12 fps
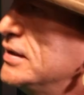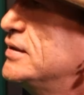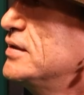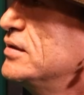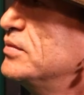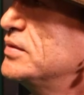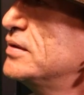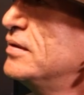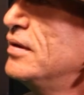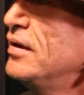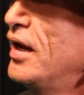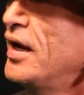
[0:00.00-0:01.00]
systems
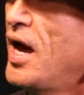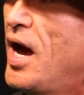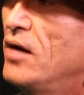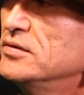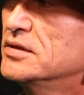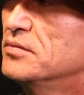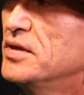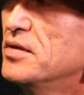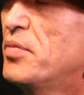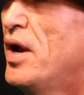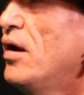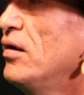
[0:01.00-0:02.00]
and how some of
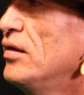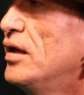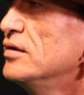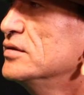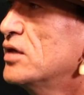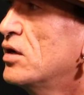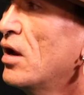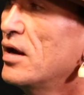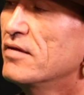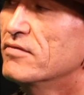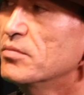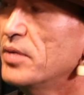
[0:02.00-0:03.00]
the parallels are
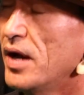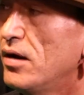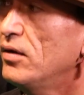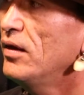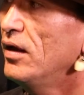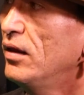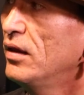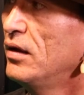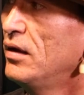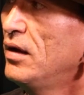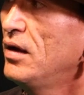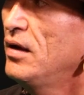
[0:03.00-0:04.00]
not even parallel.
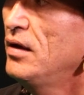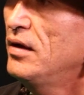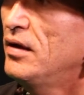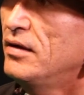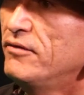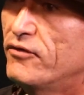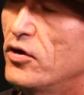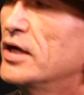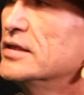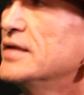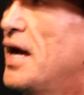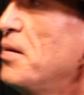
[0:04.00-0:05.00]
And for
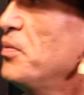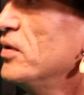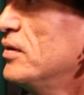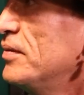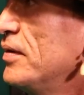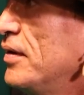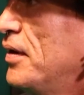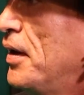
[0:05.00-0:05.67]
example,